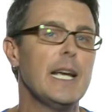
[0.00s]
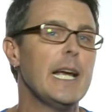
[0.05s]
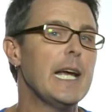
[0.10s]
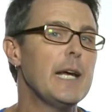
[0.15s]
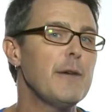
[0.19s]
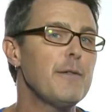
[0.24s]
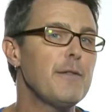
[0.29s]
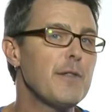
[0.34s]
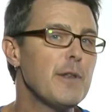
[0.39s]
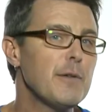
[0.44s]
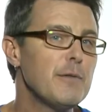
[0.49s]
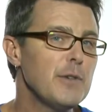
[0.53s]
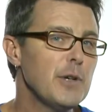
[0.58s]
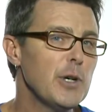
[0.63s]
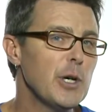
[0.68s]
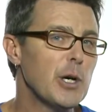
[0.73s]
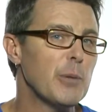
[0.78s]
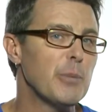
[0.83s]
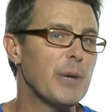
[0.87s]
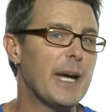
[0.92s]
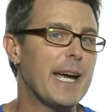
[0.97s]
If the
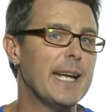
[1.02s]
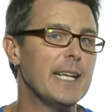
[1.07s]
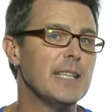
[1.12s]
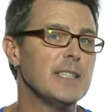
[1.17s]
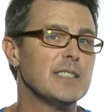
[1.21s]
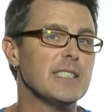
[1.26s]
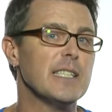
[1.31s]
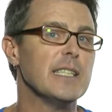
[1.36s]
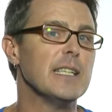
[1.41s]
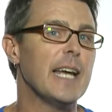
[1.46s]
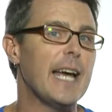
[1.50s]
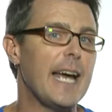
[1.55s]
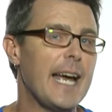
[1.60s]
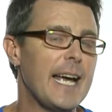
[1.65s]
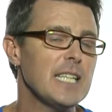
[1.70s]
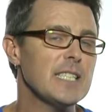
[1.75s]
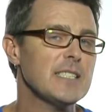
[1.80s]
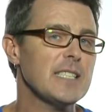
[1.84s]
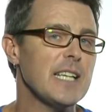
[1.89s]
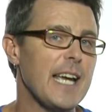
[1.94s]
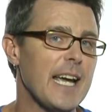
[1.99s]
verb ends in
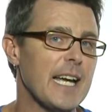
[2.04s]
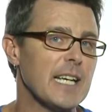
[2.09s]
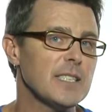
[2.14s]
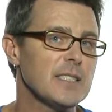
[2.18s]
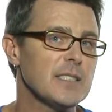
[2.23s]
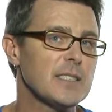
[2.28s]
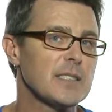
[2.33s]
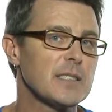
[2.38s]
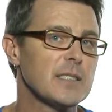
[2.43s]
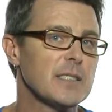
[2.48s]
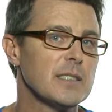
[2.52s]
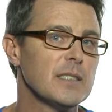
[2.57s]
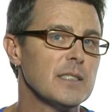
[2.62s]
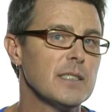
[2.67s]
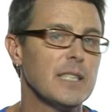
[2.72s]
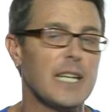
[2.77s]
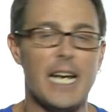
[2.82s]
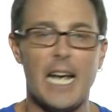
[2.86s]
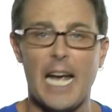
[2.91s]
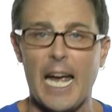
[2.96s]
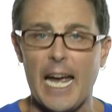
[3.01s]
ss,
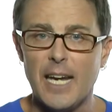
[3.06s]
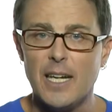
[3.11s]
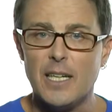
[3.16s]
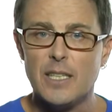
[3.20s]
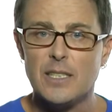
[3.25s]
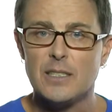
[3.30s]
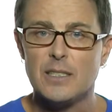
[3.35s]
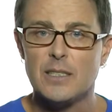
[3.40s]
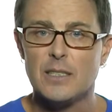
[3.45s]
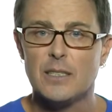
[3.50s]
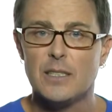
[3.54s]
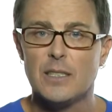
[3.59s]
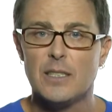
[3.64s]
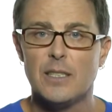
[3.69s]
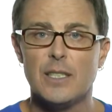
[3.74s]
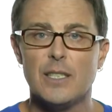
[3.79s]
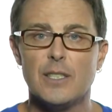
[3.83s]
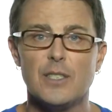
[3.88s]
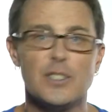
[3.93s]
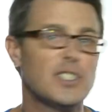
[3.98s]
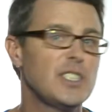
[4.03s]
x,
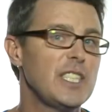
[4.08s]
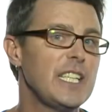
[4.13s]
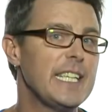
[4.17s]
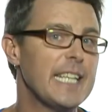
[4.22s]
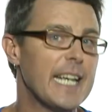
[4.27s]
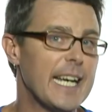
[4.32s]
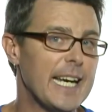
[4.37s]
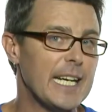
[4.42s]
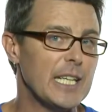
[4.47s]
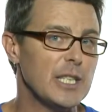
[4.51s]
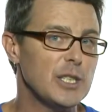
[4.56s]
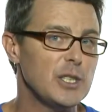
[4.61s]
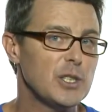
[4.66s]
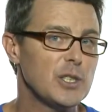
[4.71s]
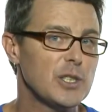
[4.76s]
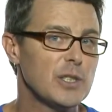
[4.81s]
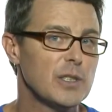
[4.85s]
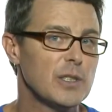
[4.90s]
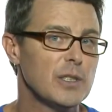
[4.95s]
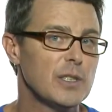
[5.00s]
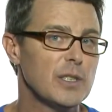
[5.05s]
ch,
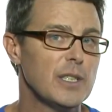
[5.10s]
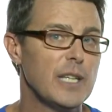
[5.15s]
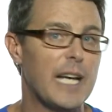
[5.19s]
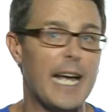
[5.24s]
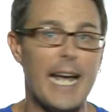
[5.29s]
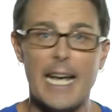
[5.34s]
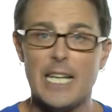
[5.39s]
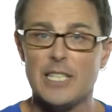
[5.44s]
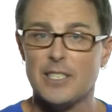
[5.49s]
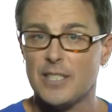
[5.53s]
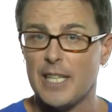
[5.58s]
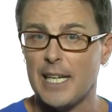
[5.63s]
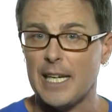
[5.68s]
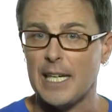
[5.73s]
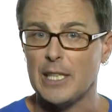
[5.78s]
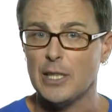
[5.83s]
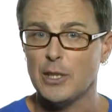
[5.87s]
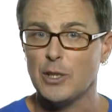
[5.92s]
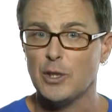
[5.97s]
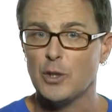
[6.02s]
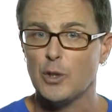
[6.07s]

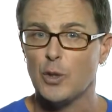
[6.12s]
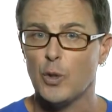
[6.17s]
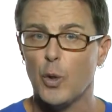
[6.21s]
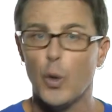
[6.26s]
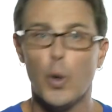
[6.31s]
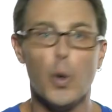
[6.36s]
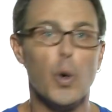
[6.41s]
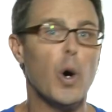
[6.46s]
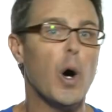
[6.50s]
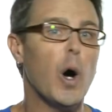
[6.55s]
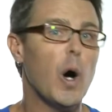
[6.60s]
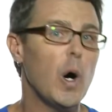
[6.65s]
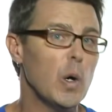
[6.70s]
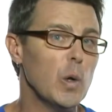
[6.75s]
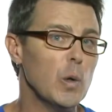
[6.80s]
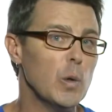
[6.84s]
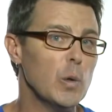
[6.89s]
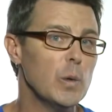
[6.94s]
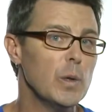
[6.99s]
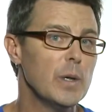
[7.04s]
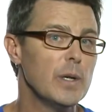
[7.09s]
sh or
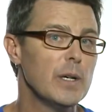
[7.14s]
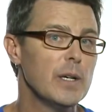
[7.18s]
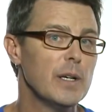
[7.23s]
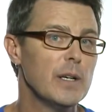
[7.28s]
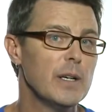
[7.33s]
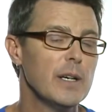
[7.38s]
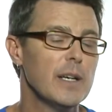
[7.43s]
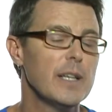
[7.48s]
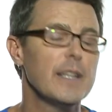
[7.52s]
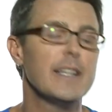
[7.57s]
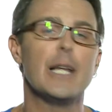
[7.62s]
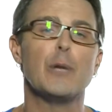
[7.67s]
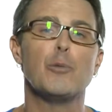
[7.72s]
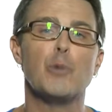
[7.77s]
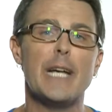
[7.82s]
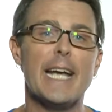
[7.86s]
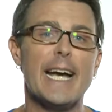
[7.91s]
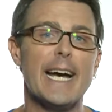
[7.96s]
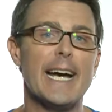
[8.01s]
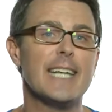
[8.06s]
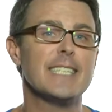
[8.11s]
o, then
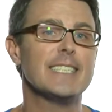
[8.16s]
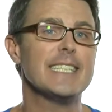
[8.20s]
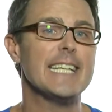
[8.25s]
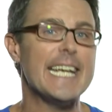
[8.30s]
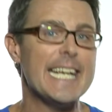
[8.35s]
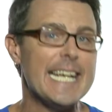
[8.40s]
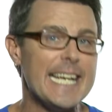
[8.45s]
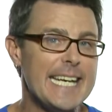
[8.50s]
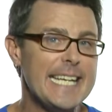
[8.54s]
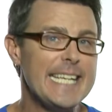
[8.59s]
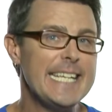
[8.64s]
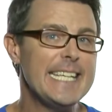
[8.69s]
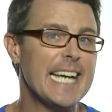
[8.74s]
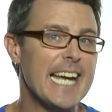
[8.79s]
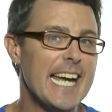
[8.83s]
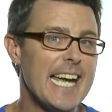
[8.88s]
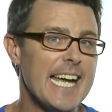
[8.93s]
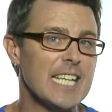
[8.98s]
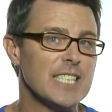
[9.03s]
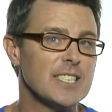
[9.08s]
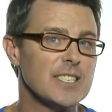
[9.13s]
we add
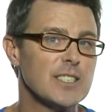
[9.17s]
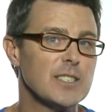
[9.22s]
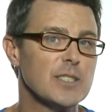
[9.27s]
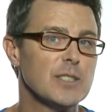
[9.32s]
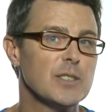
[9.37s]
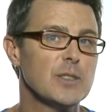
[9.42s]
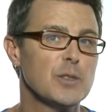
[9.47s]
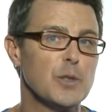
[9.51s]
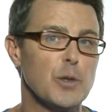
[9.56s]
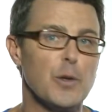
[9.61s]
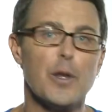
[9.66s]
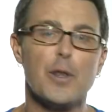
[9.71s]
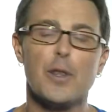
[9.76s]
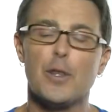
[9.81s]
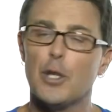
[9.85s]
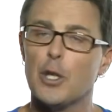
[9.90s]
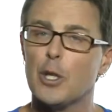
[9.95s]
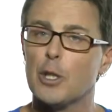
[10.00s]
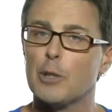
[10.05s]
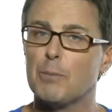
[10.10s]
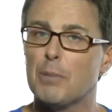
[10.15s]
es to the
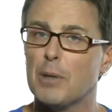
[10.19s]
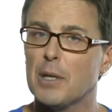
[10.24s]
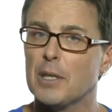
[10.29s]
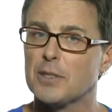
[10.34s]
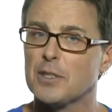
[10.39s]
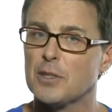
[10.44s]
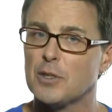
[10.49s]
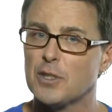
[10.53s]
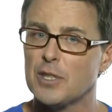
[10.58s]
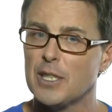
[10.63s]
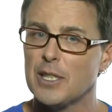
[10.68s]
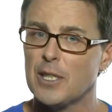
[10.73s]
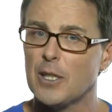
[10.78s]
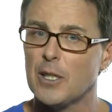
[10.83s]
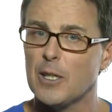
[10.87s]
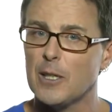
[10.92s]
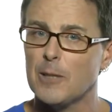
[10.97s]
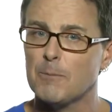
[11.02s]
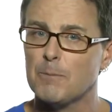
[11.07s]
third person singular.